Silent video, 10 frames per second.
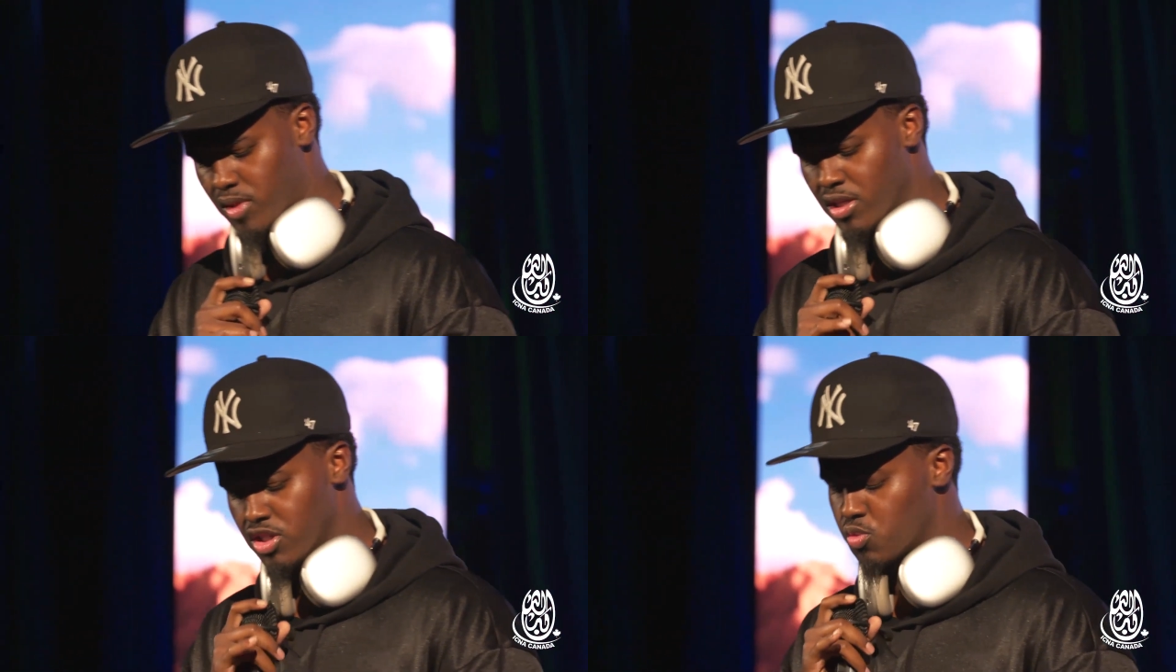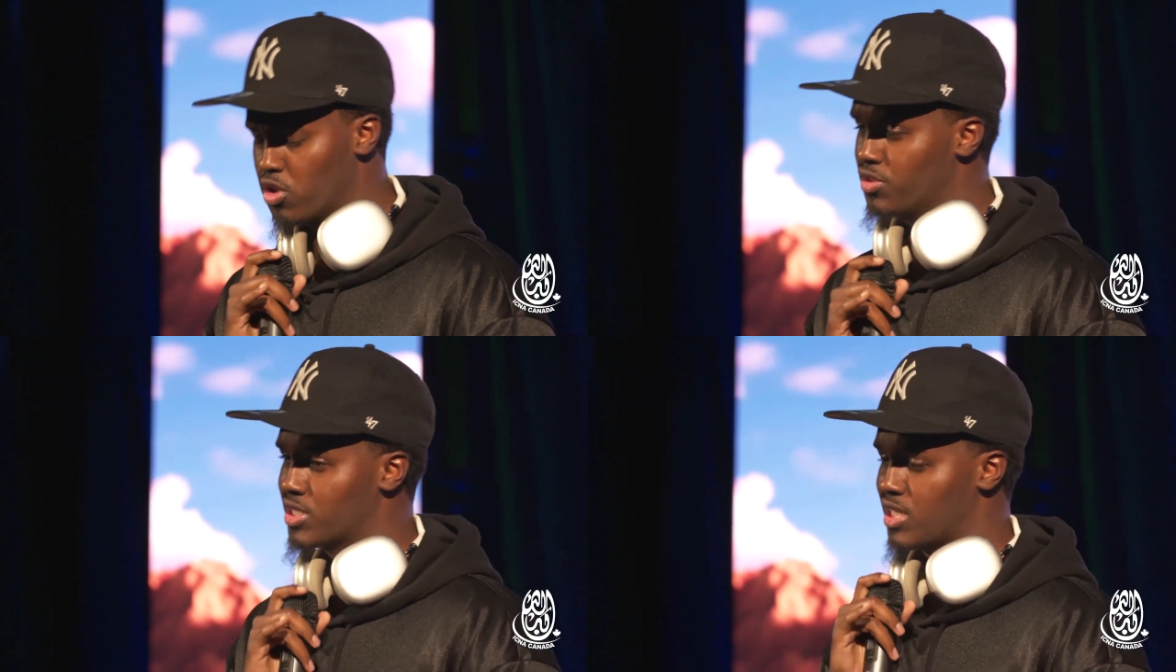This
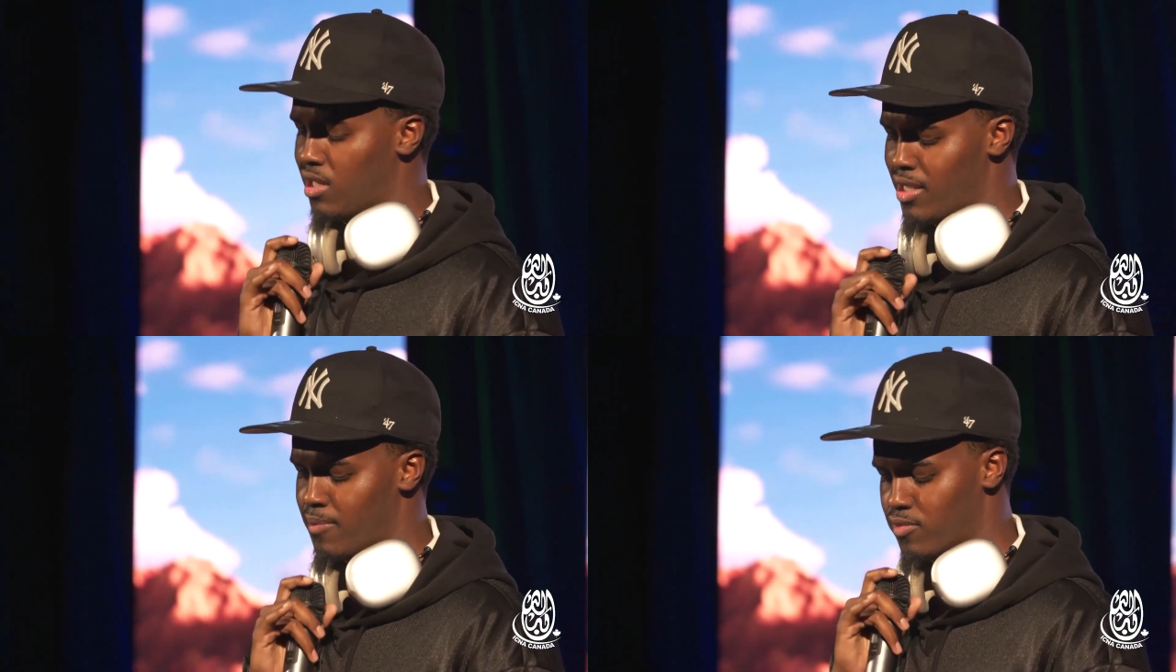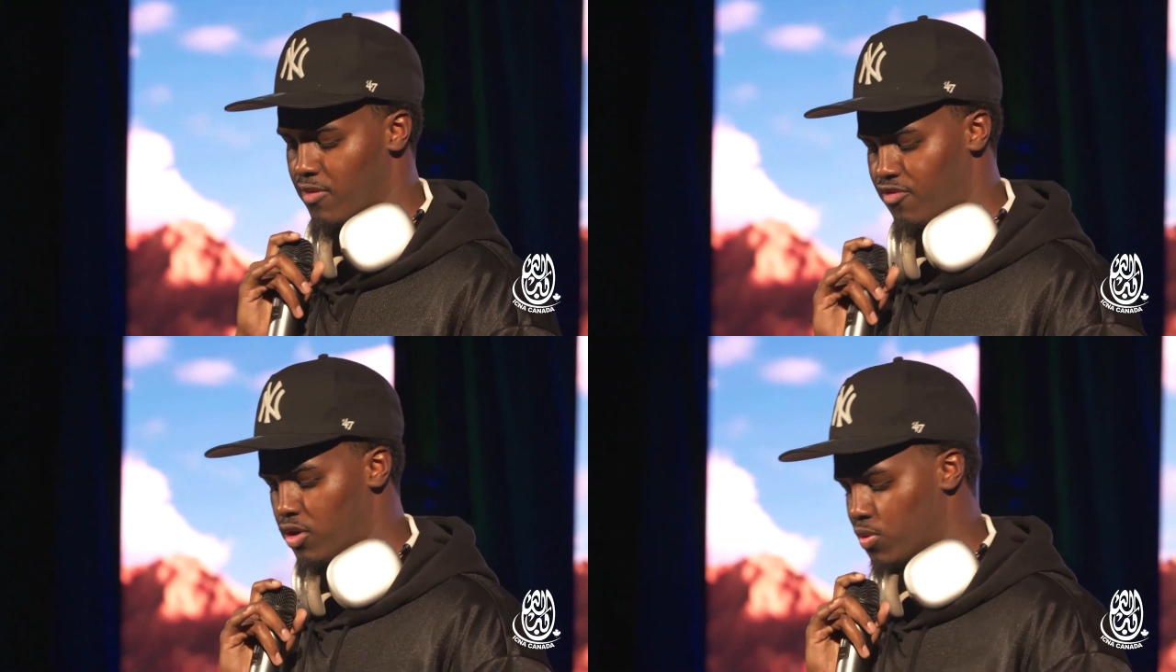world is
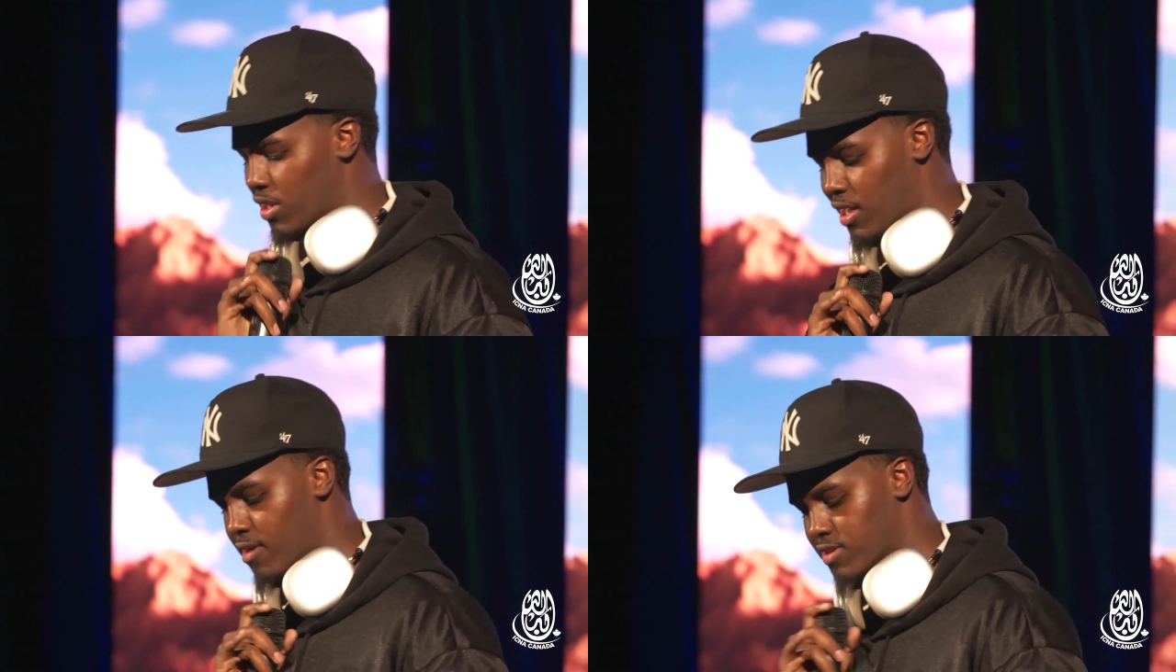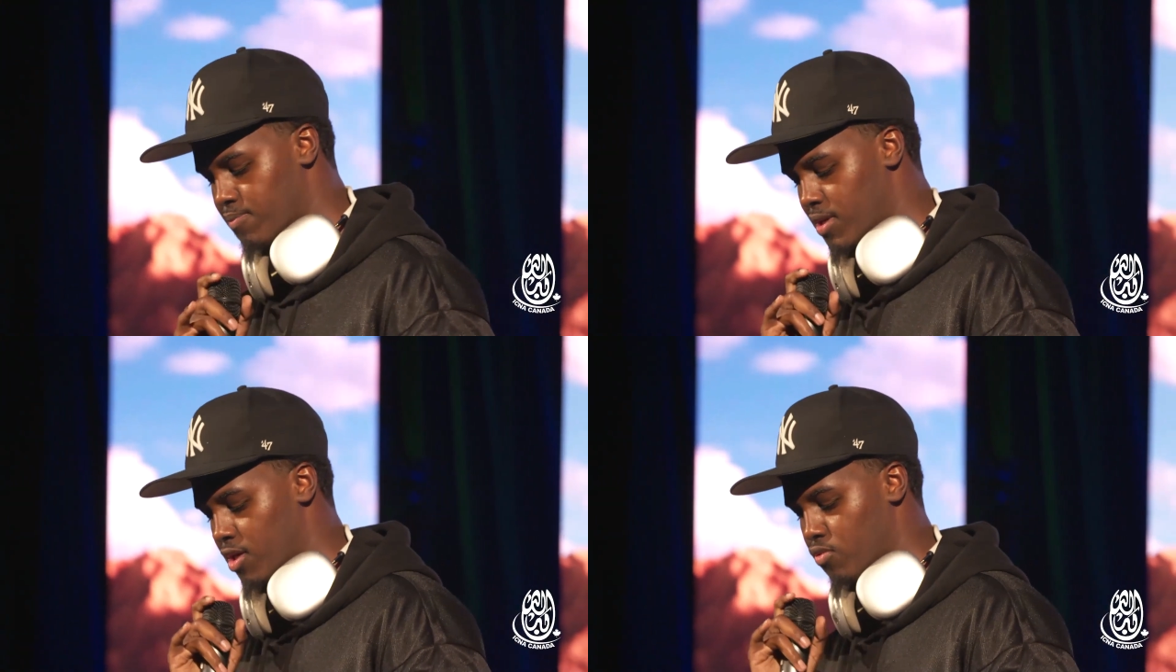filled with claims of
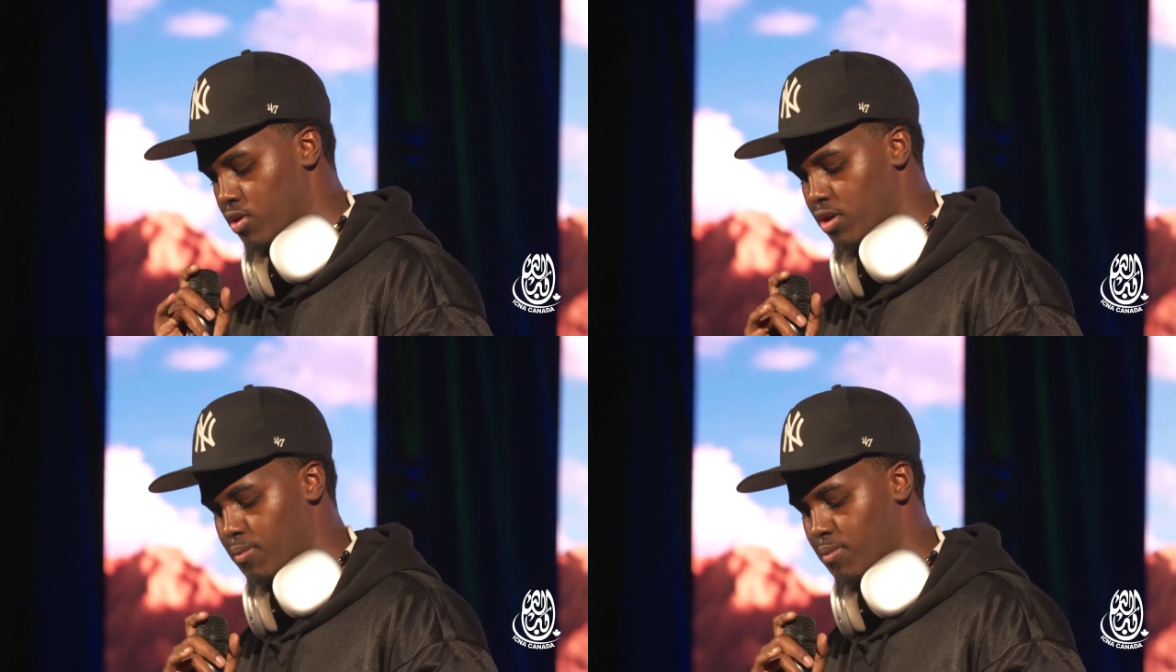being real,